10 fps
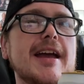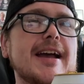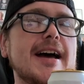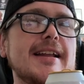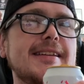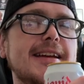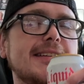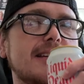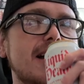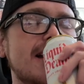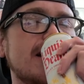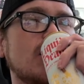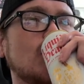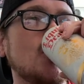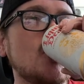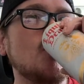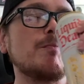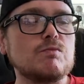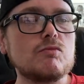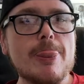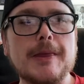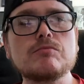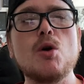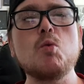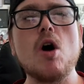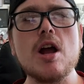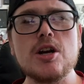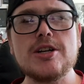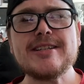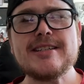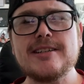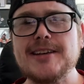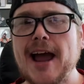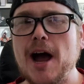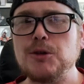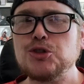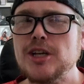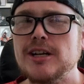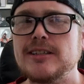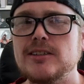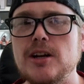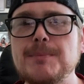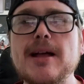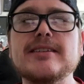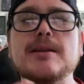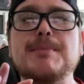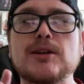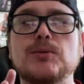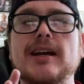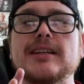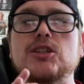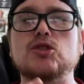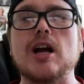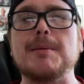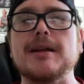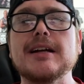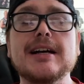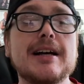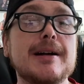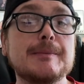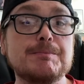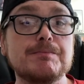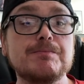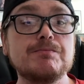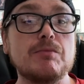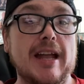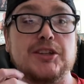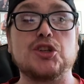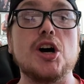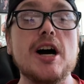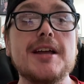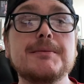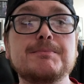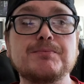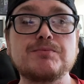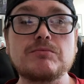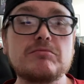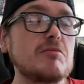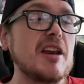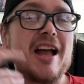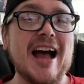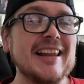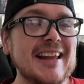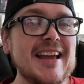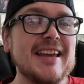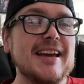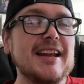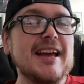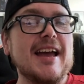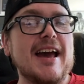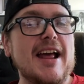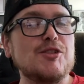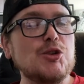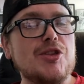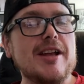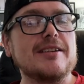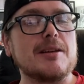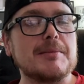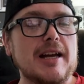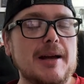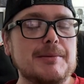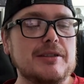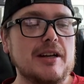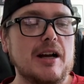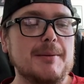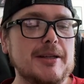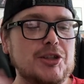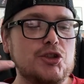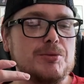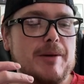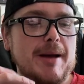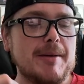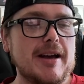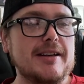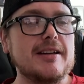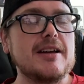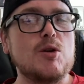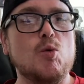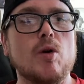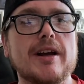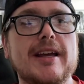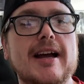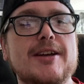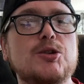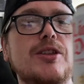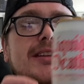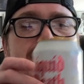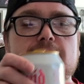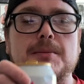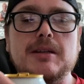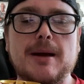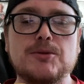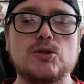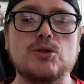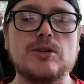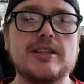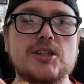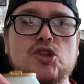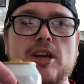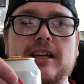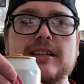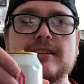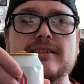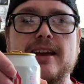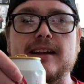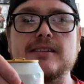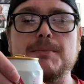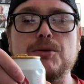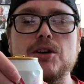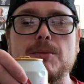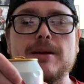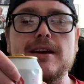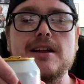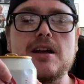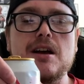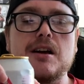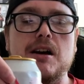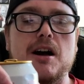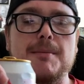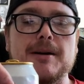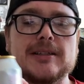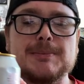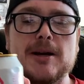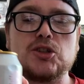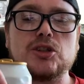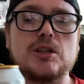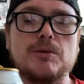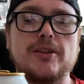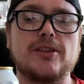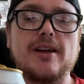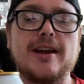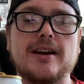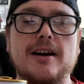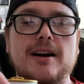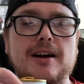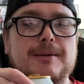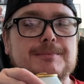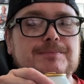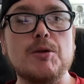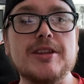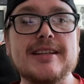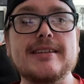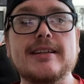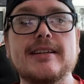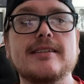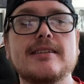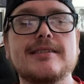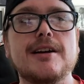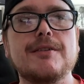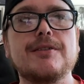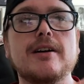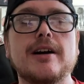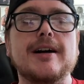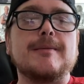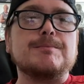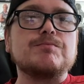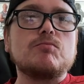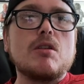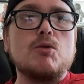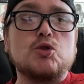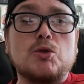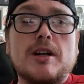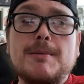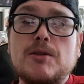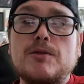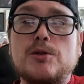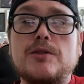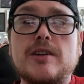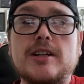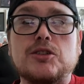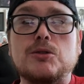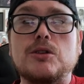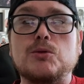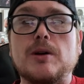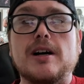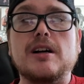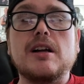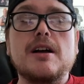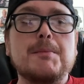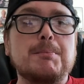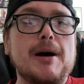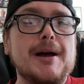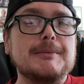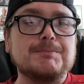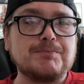Kind of tastes like watered down cherry syrup. That's the best way I can describe it. It's good. I like it. And I do think sometimes, this is just my mind working, I do think that sometimes you do need to shake these cans up a little bit, especially with like with the teas and stuff, which we're going to be reviewing very soon as well. But